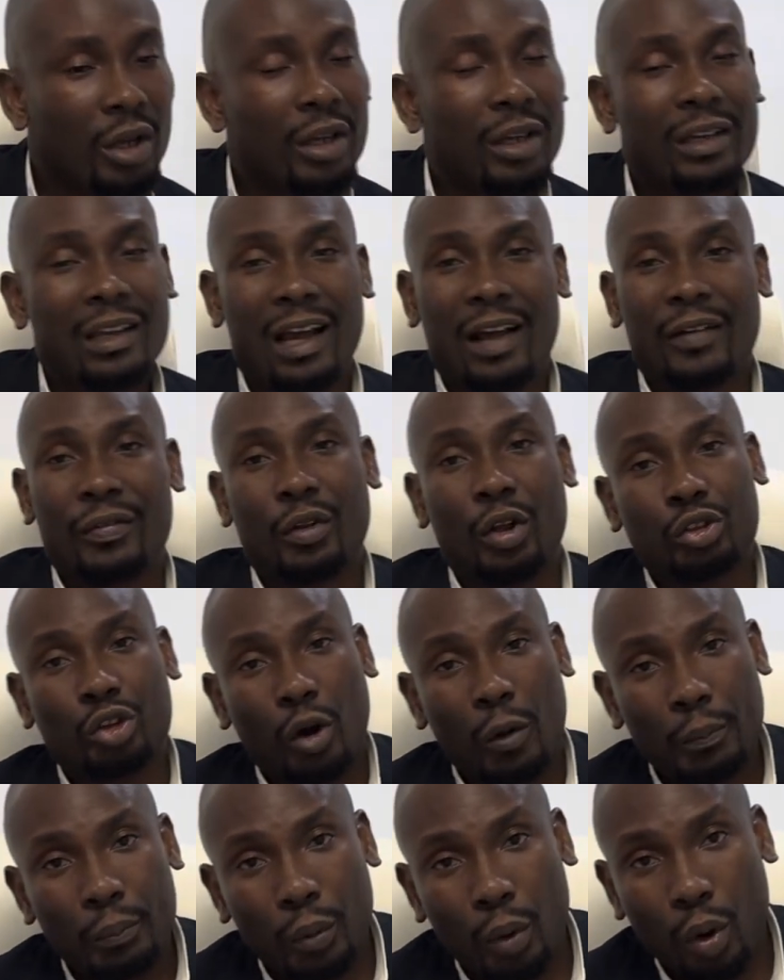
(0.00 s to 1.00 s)
You have not
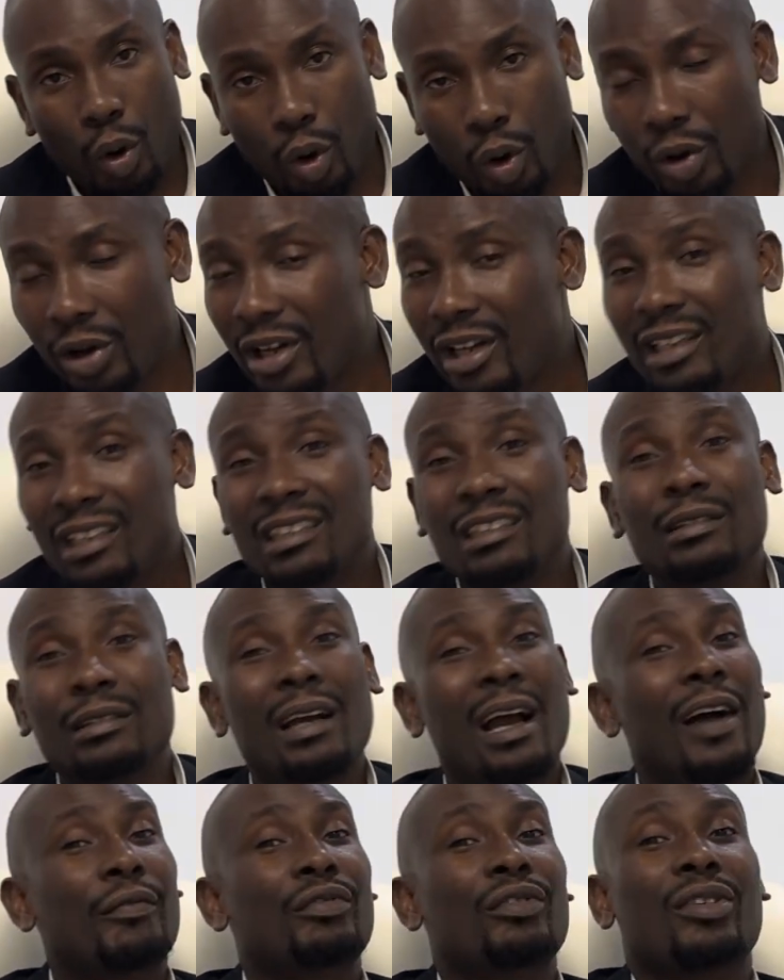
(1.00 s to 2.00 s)
done borehole. You
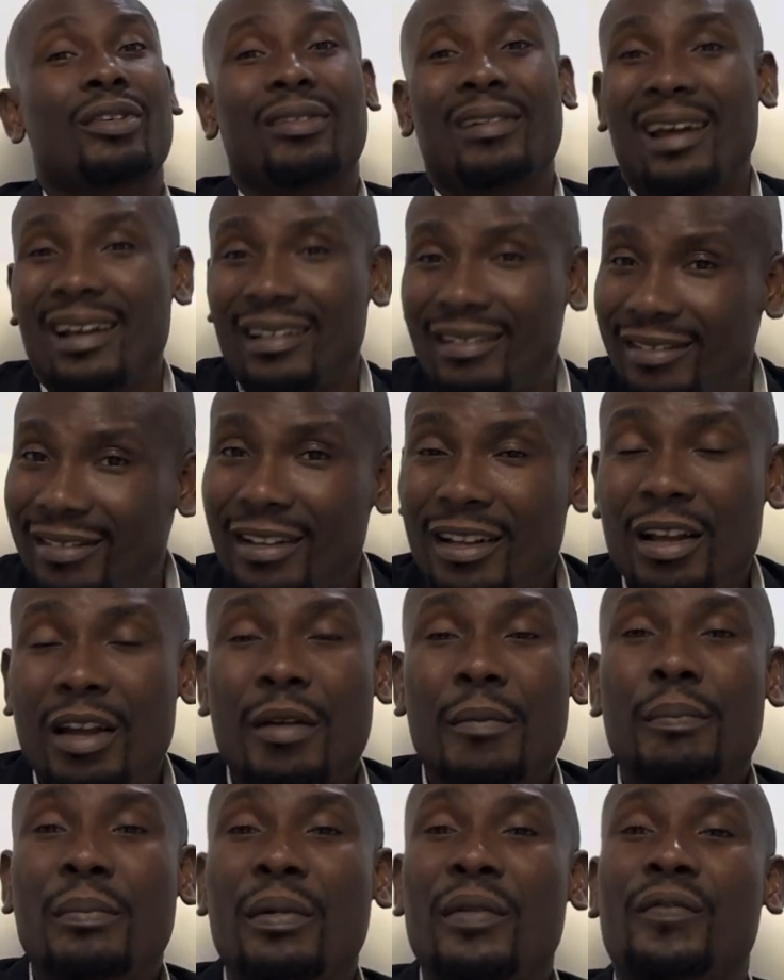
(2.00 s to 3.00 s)
have the rights.
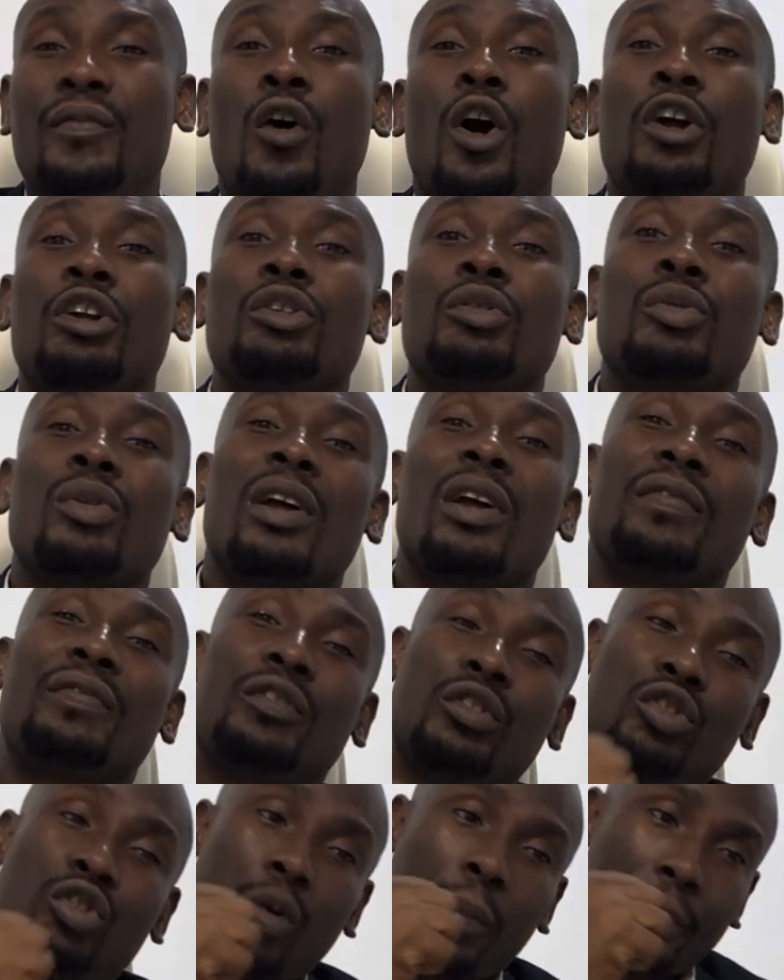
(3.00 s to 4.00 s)
Before you
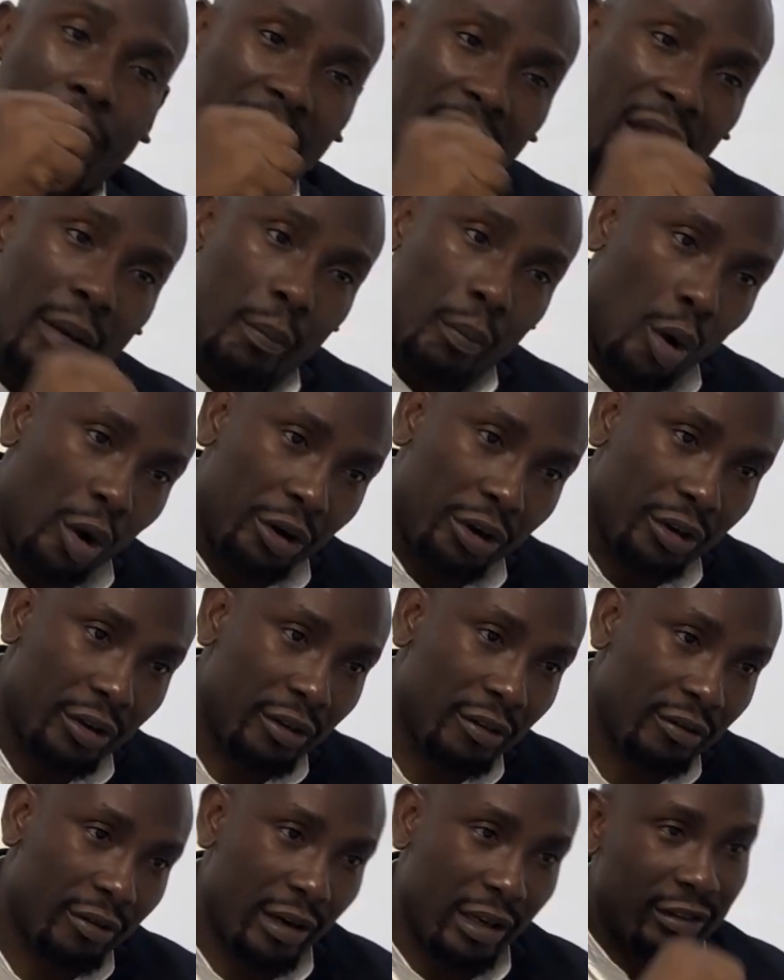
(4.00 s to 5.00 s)
refuse to pay money,
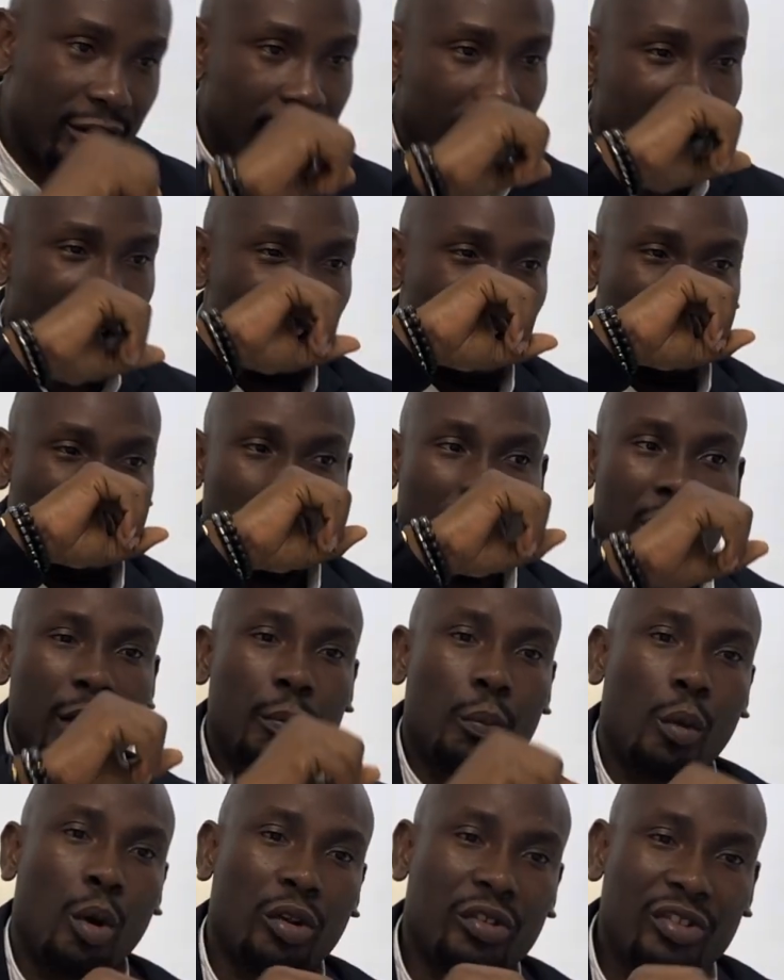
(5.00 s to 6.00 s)
rent, you
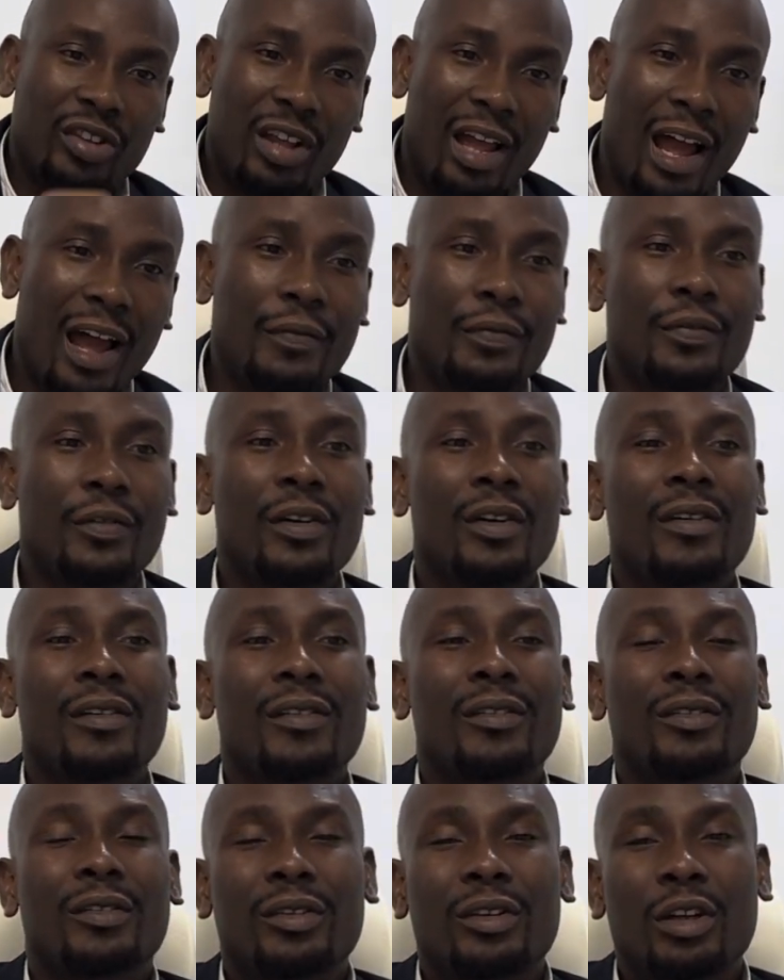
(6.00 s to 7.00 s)
must
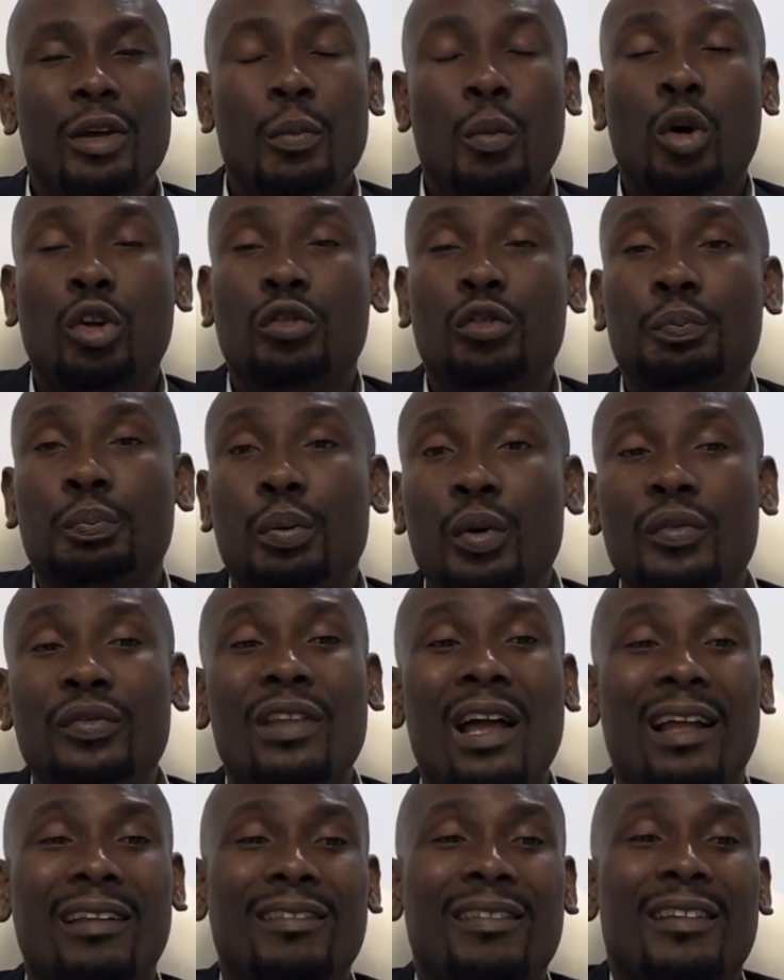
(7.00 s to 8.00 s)
prove
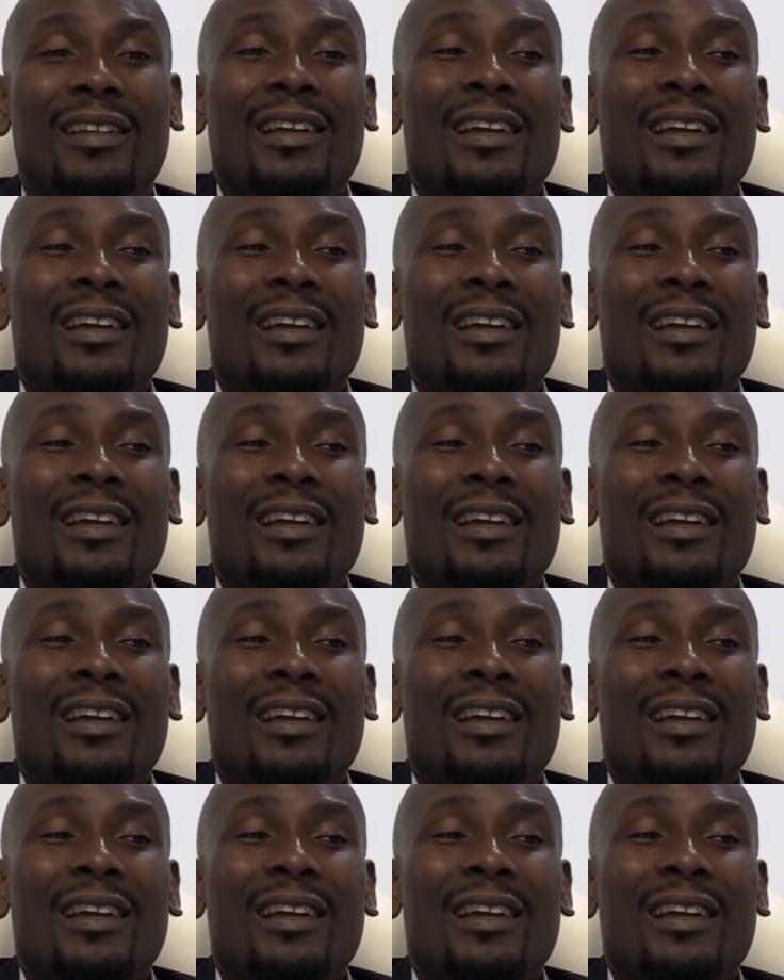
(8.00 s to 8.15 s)
that